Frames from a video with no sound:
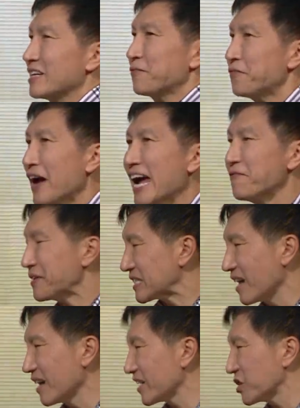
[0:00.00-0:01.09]
Faith is
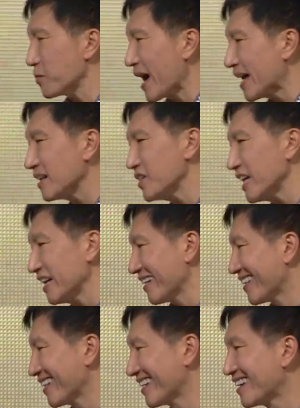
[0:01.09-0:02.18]
not a strategy.
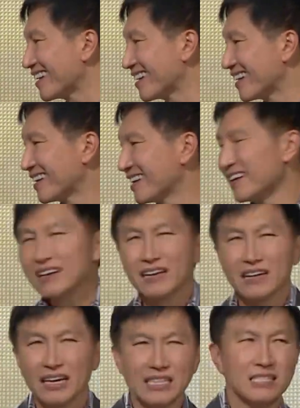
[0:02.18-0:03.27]

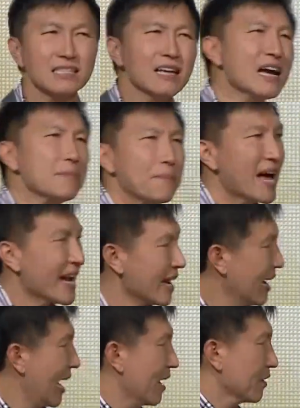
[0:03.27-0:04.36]
Is not by
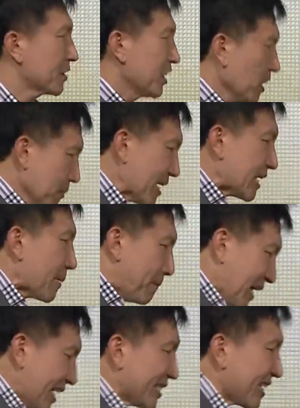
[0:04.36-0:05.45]
our human
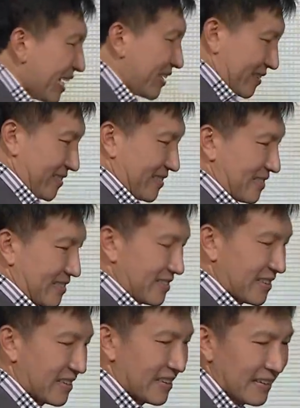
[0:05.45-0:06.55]
abilities,
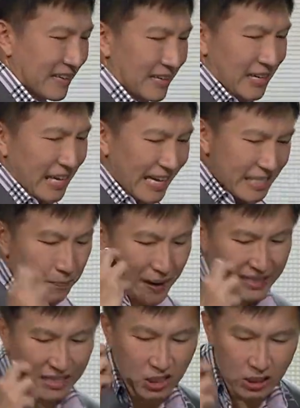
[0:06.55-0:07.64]
it's by
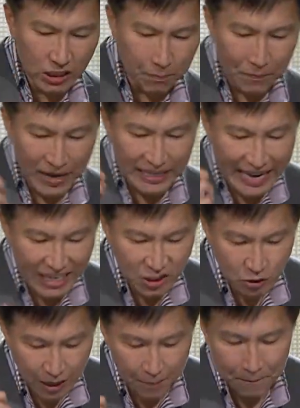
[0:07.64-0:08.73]
the
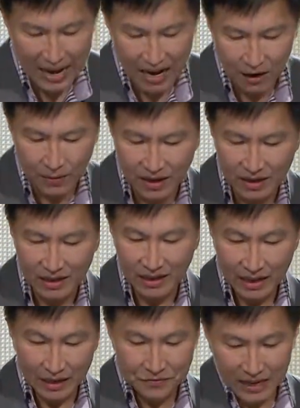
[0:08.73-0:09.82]
supernatural power
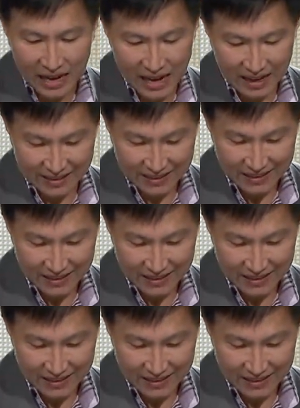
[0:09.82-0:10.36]
of God.